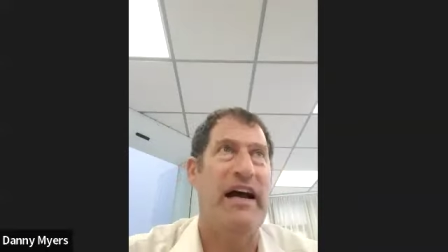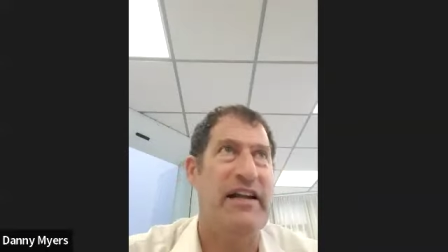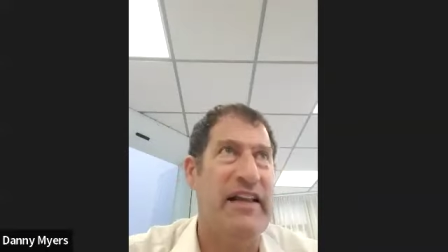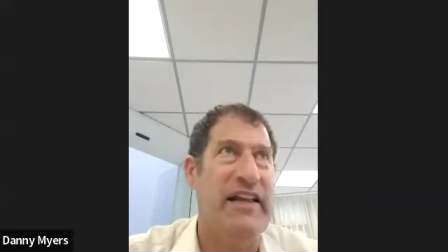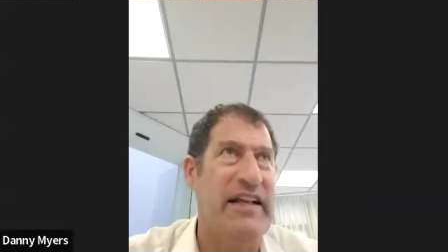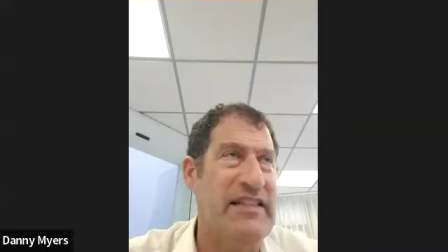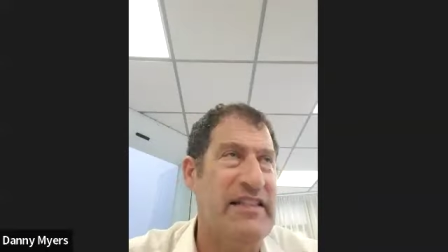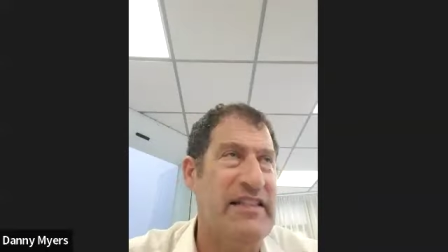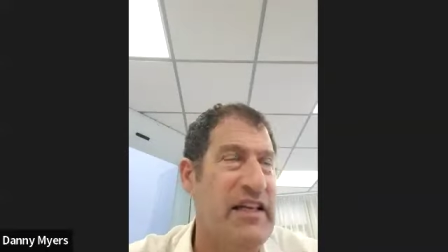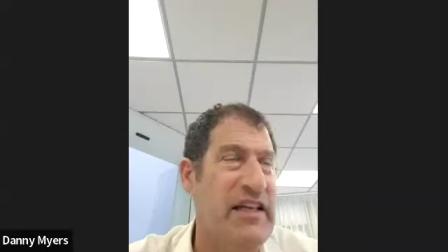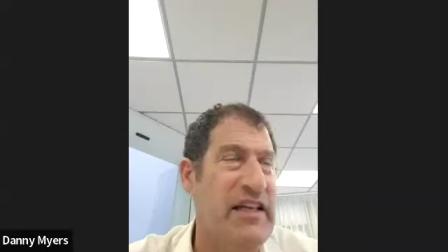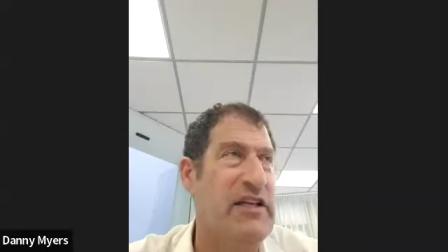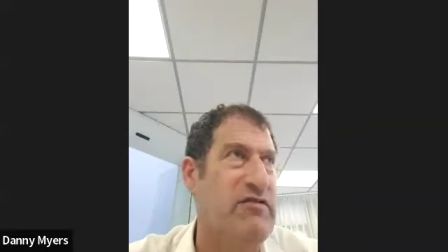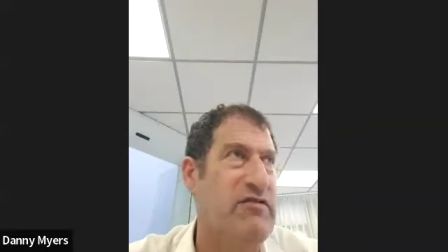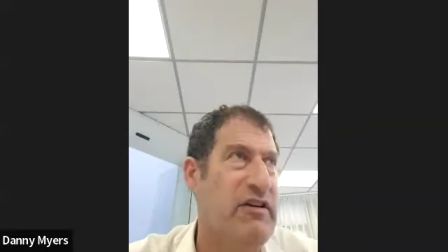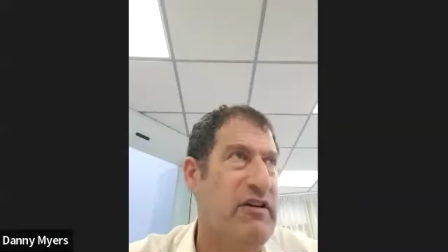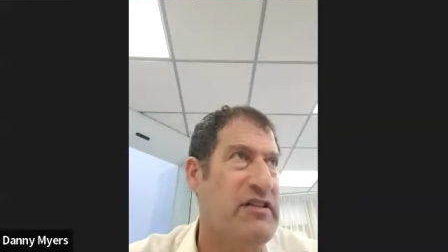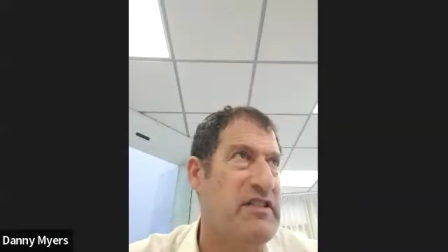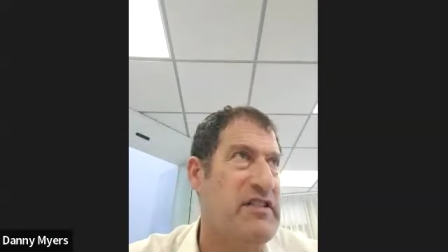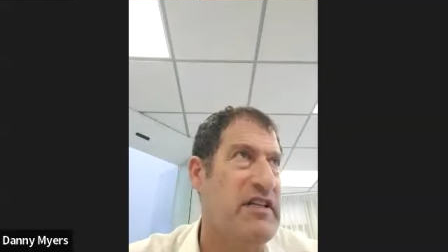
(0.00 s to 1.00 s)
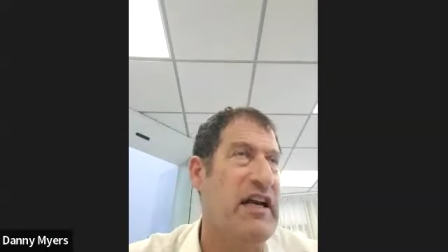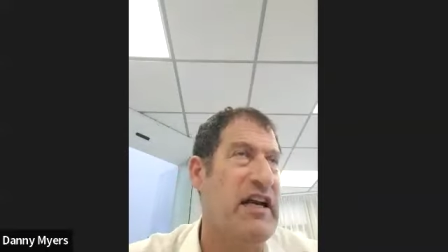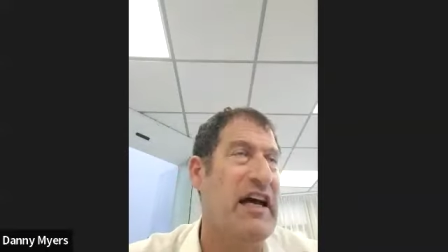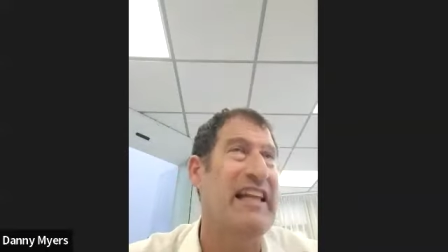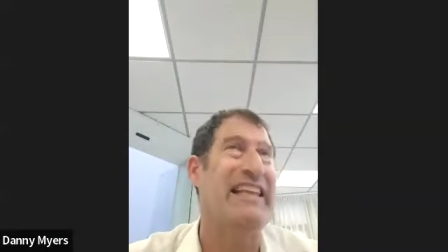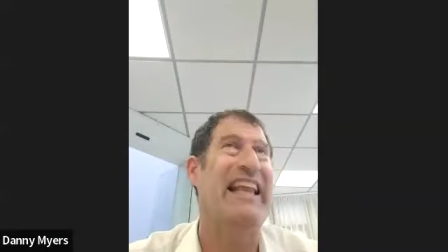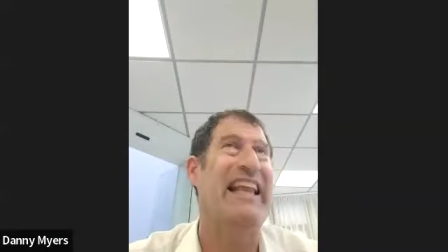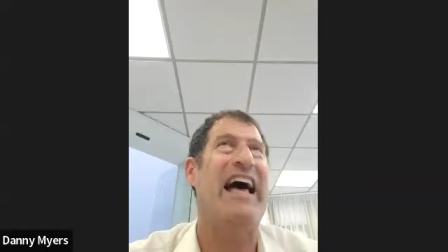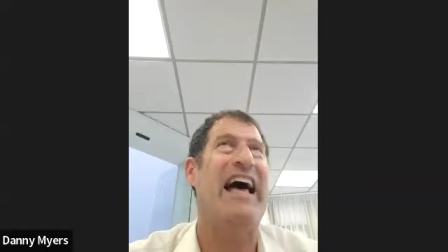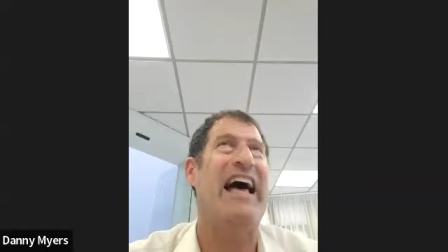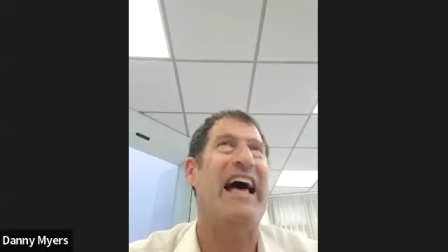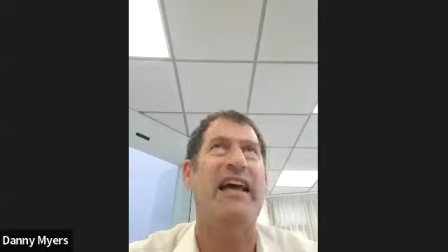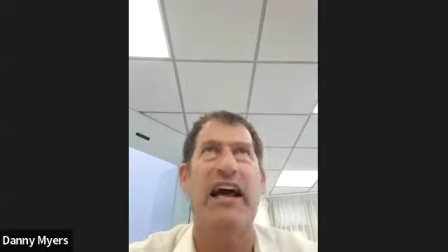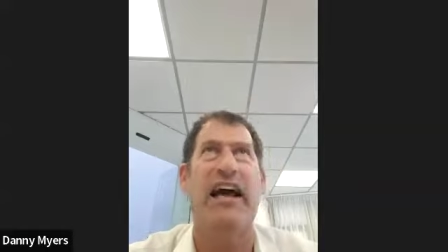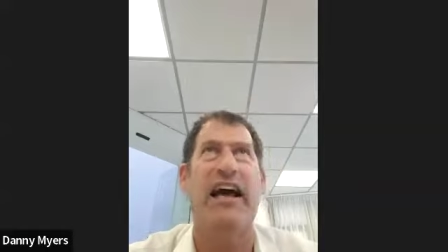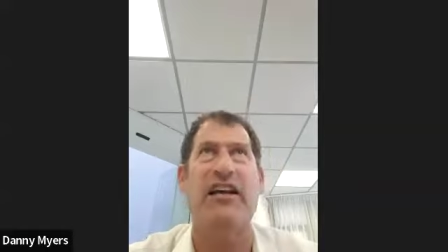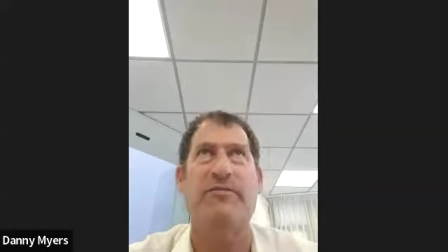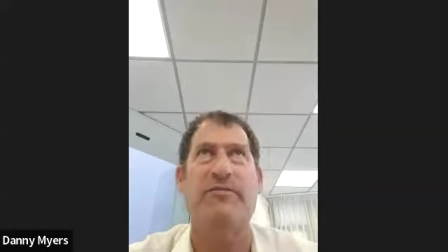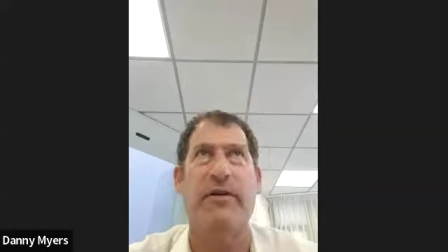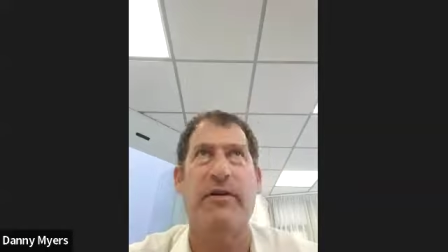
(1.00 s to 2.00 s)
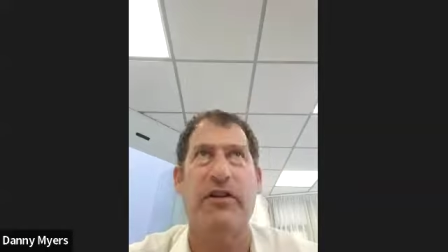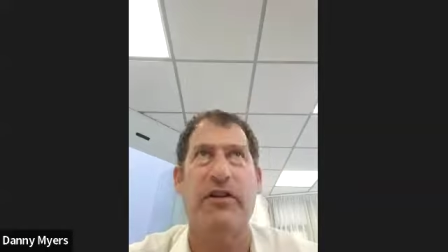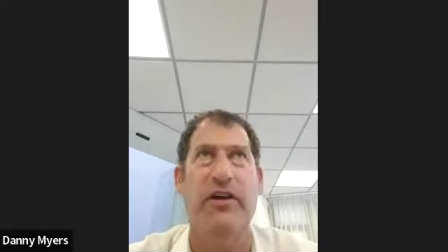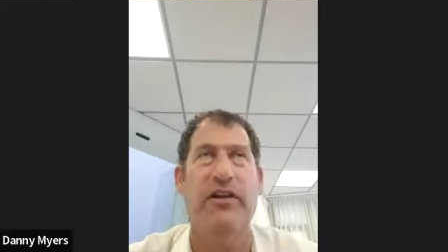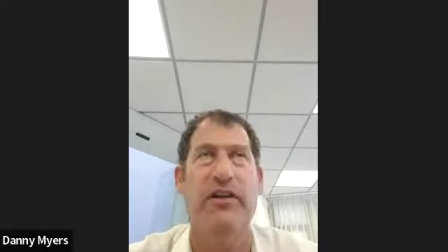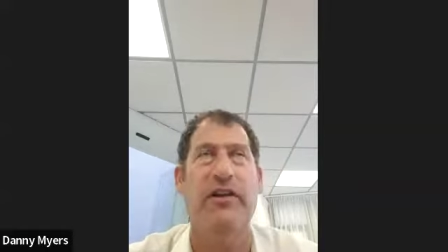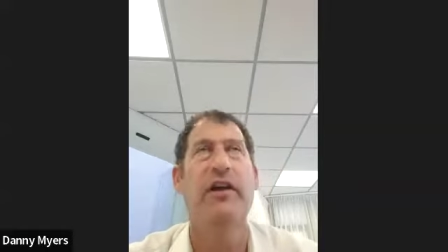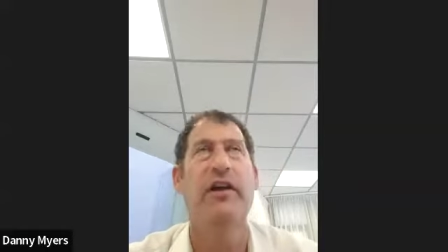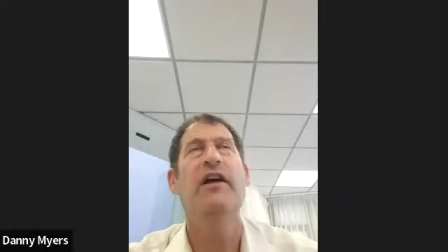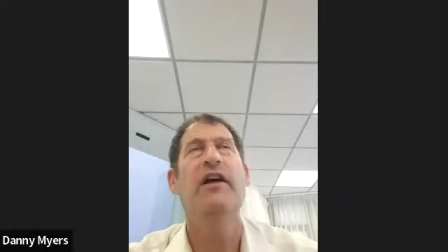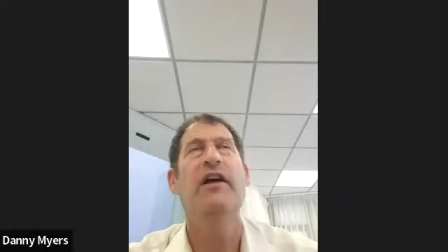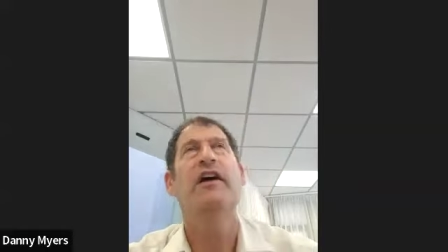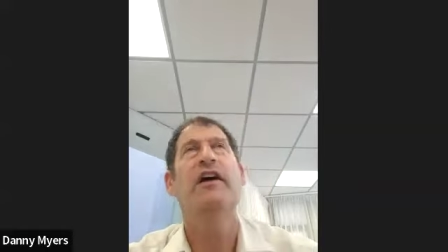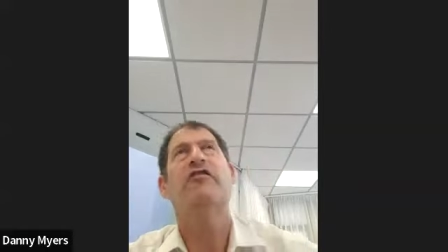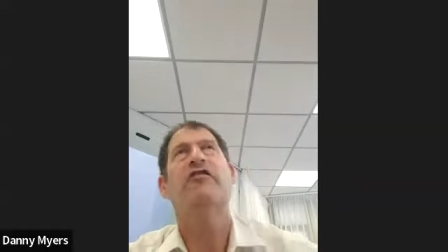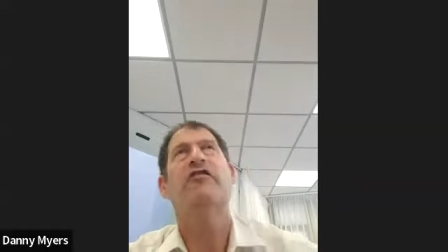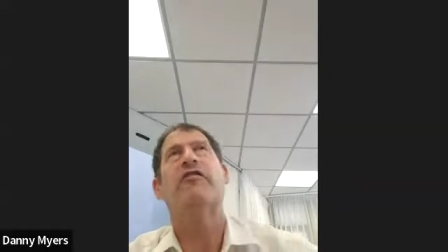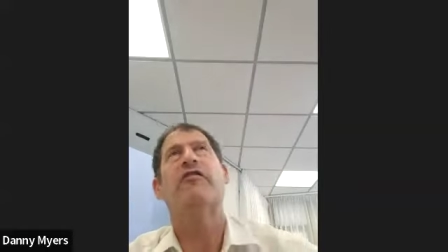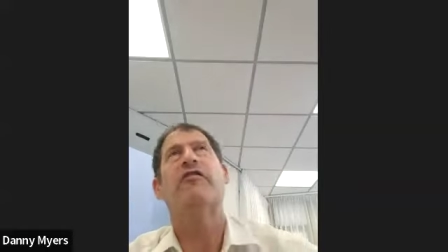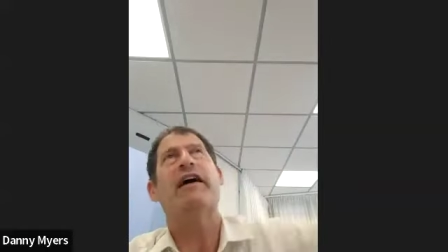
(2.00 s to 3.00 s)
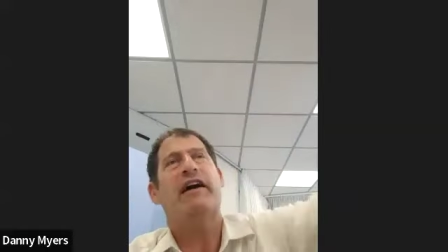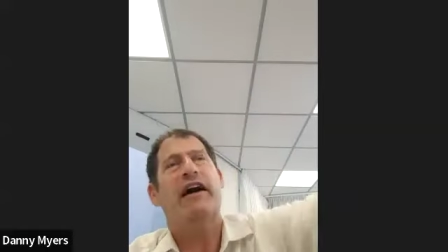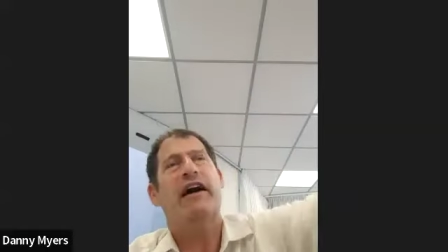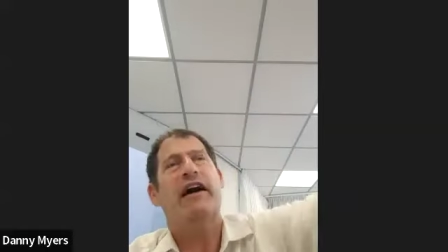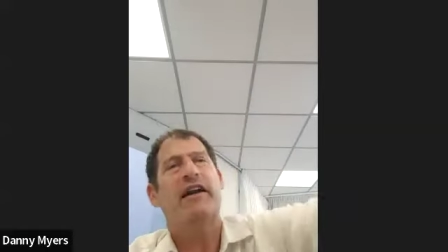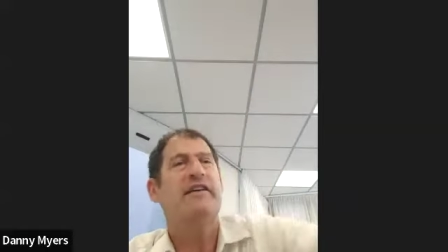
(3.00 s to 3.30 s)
that's the interesting halachic aspect on Rav Meir Kahana.